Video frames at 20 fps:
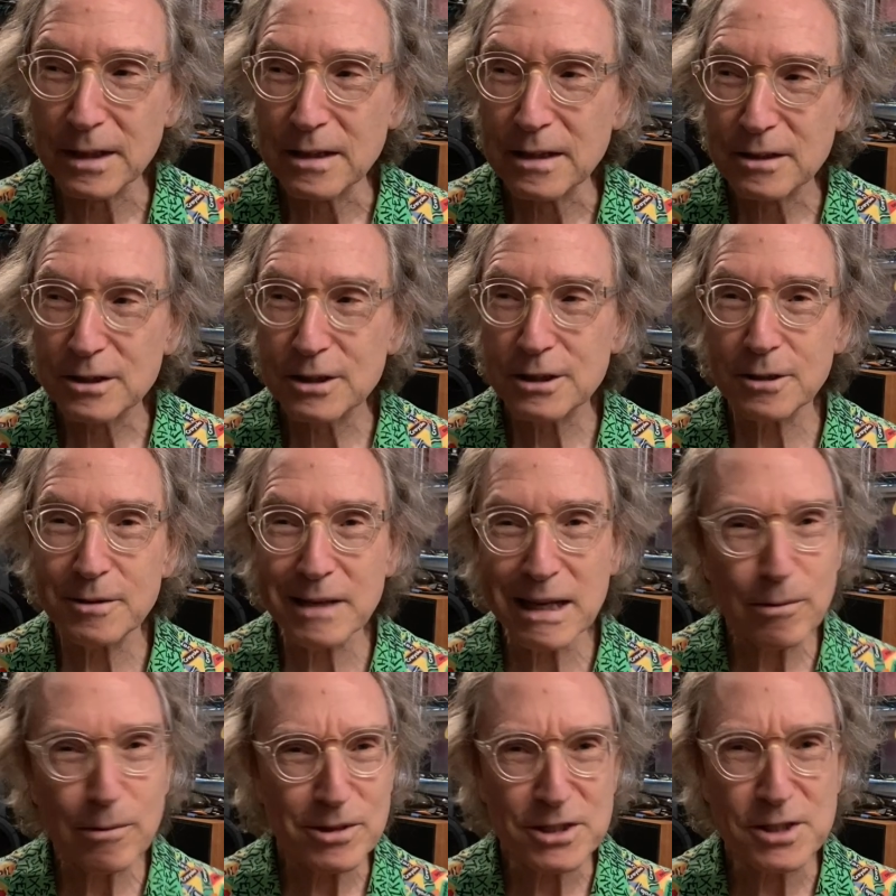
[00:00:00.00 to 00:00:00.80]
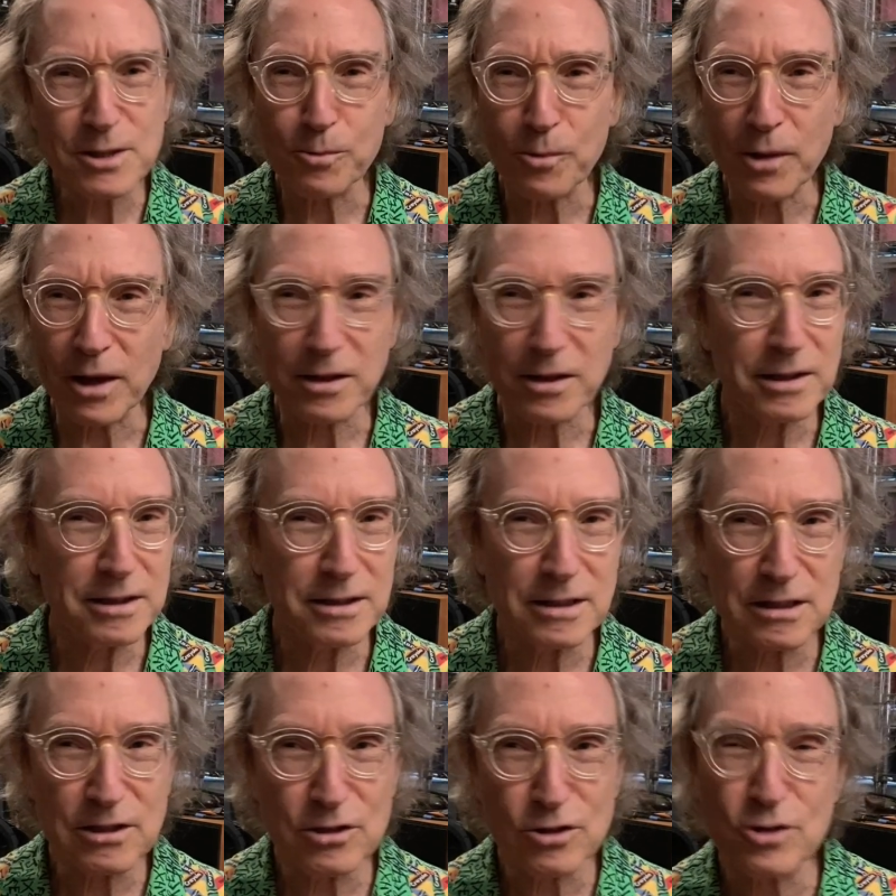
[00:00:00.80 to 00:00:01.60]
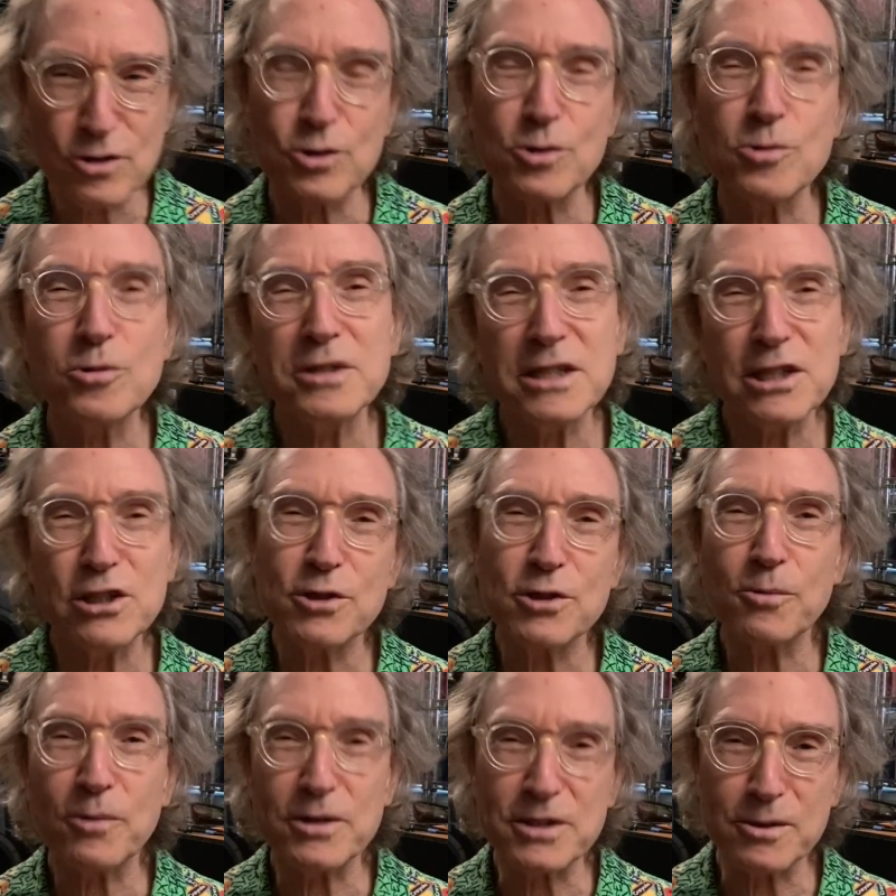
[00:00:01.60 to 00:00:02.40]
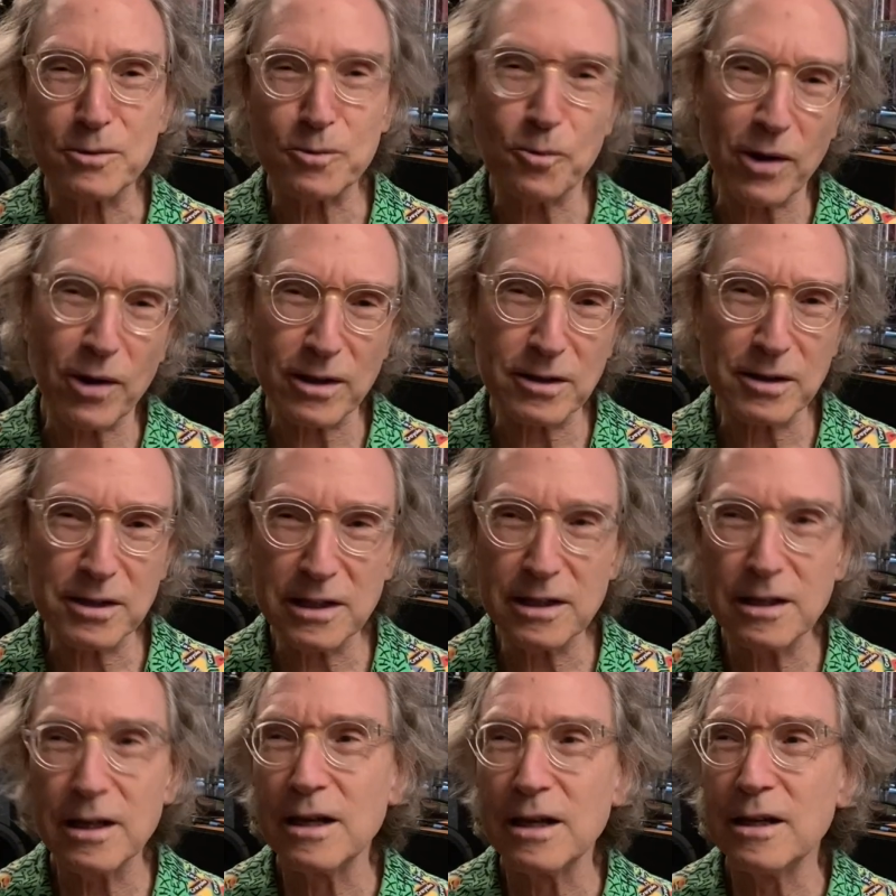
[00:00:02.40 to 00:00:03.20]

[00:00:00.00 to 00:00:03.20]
So he wasn't wealthy. The school teacher wasn't wealthy.